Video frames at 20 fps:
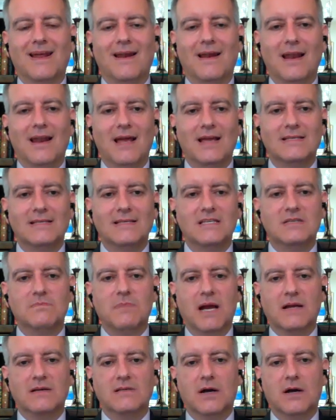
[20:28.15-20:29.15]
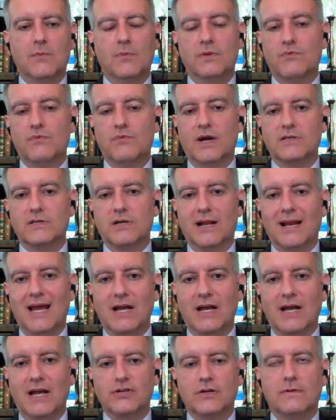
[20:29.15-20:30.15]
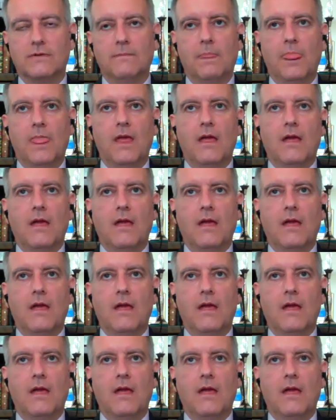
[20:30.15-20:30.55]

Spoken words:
but unless it's backed up with practical action,